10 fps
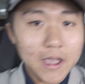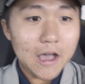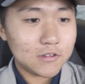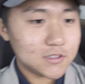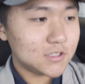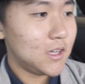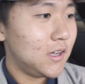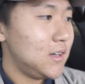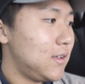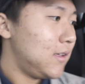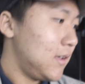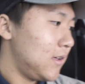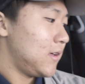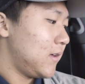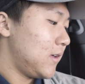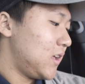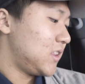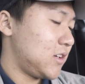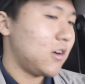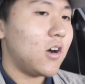the outside,
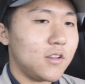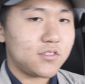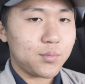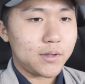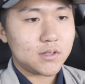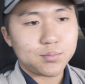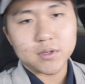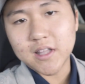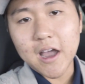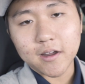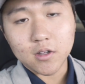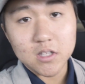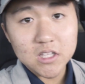the car looks spectacular,